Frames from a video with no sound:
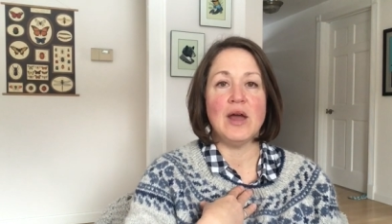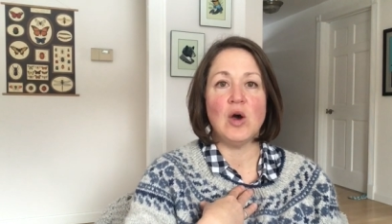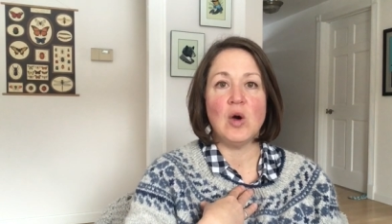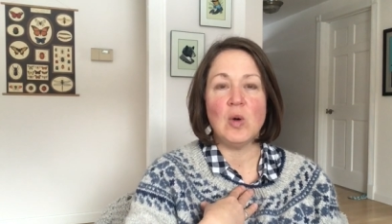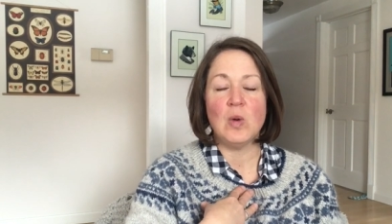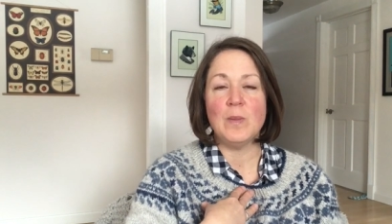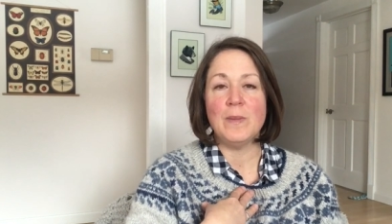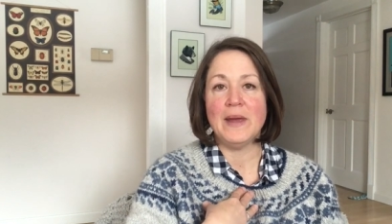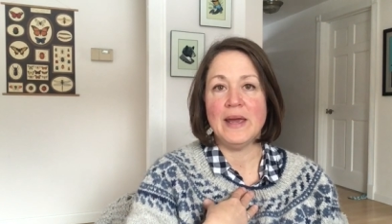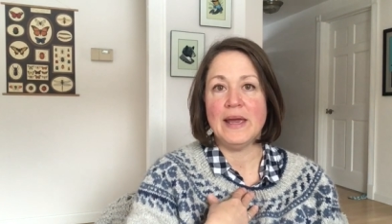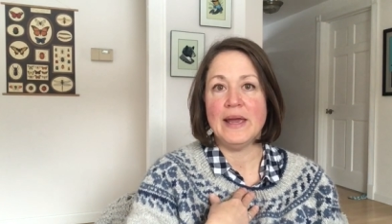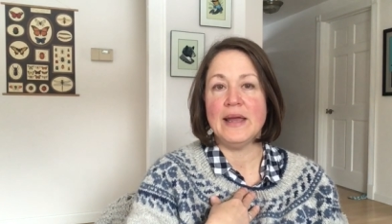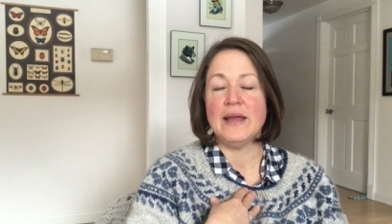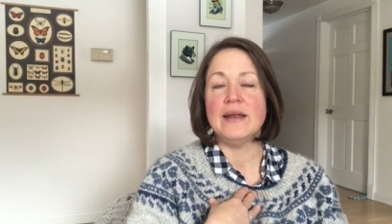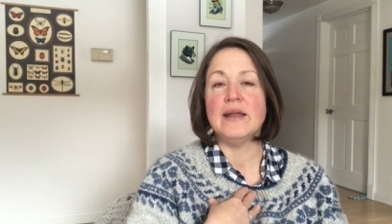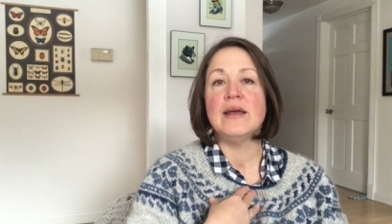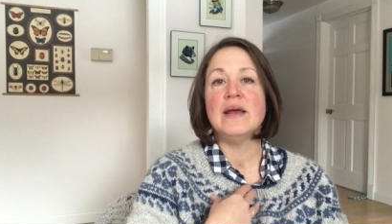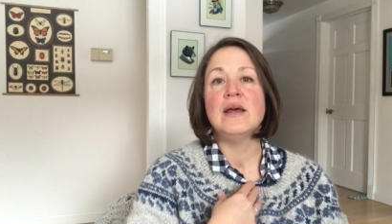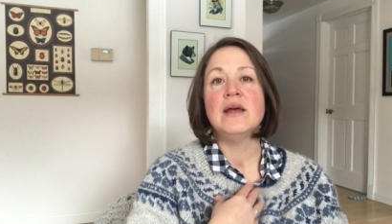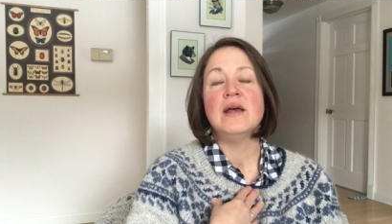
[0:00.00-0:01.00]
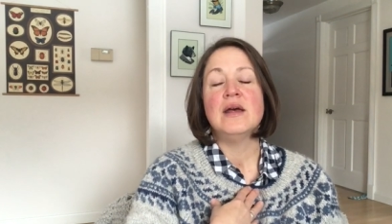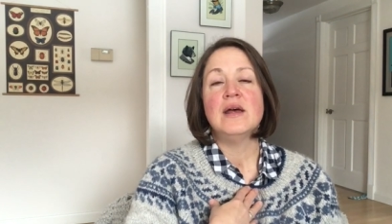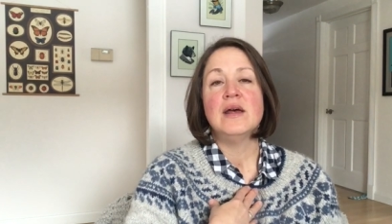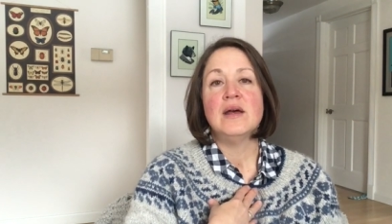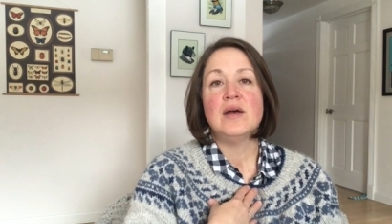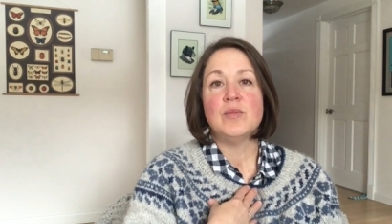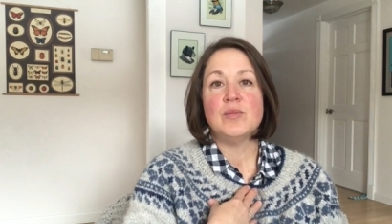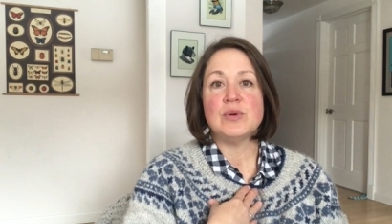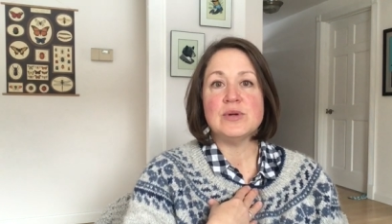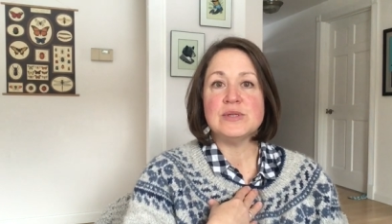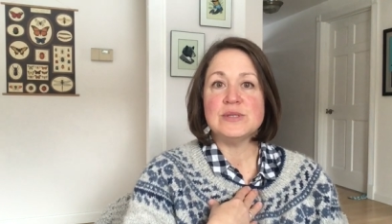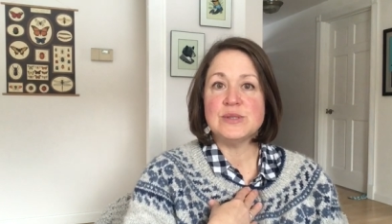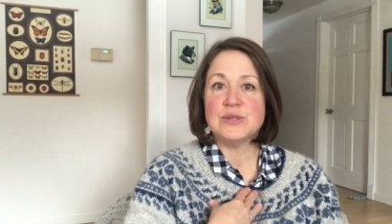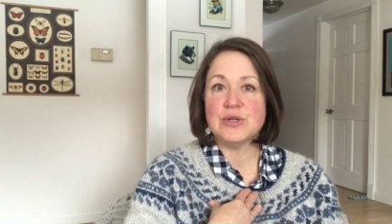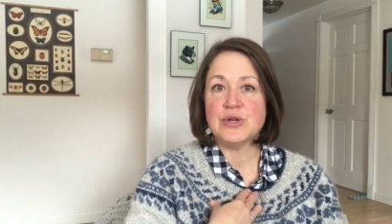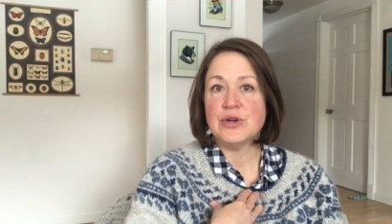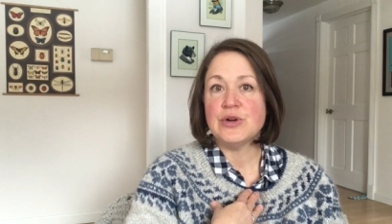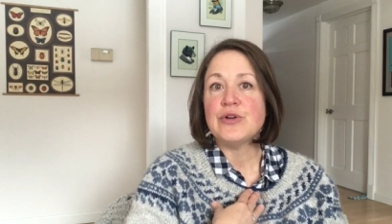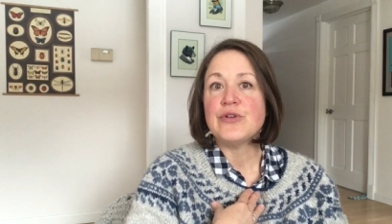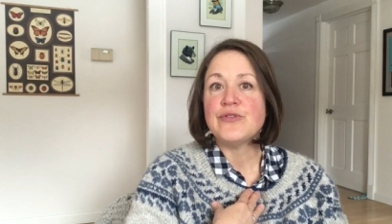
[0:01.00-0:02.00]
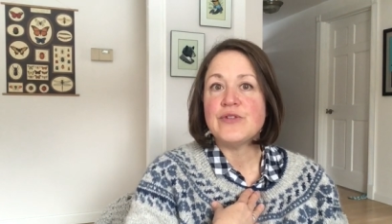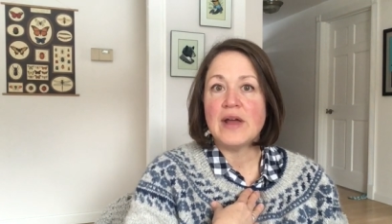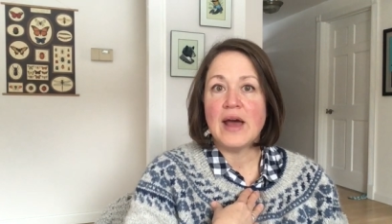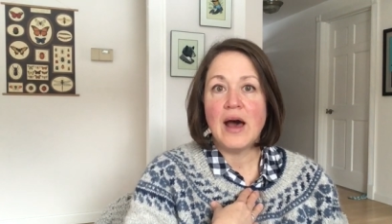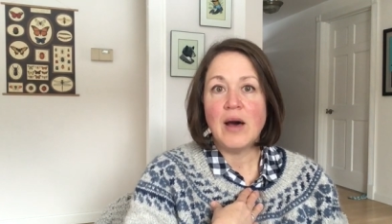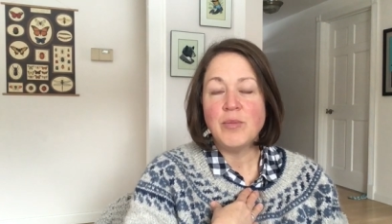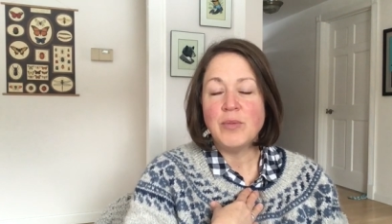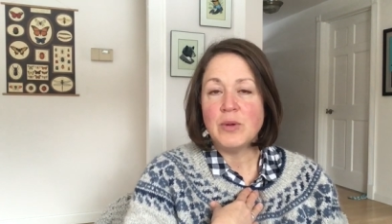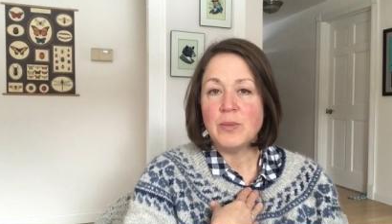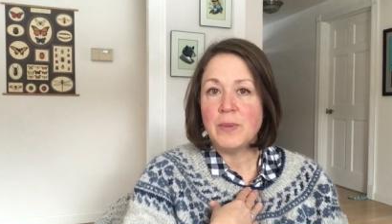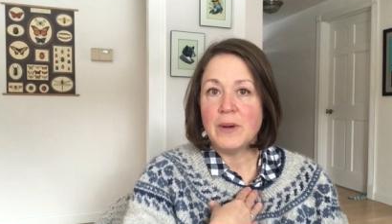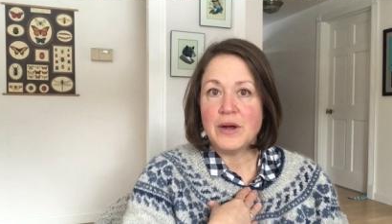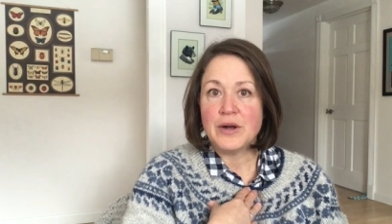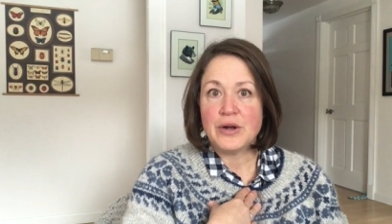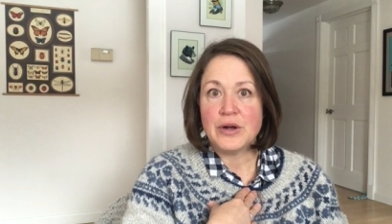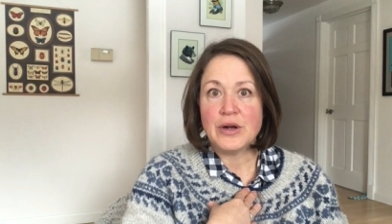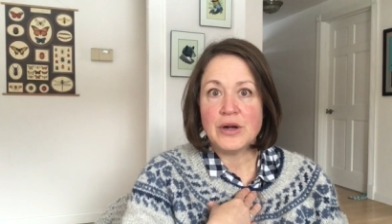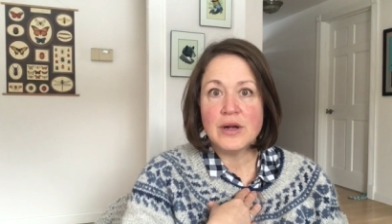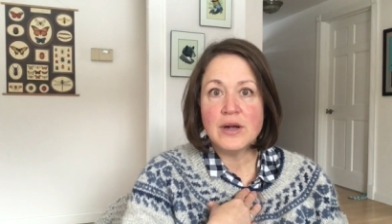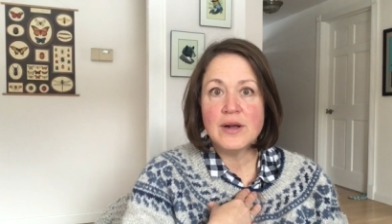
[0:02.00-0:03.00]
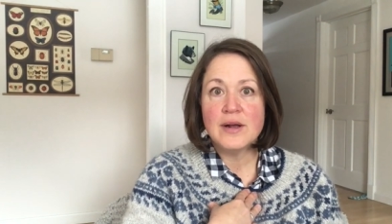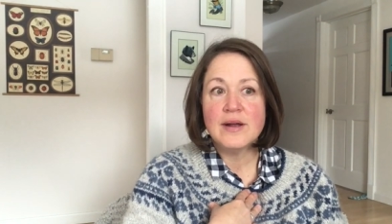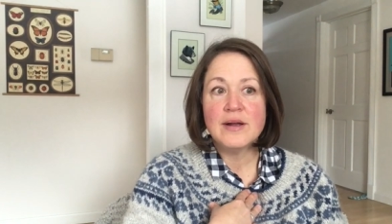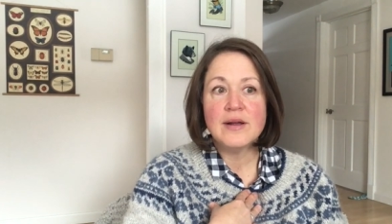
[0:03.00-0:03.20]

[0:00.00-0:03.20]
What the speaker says: homemade preserved apple butter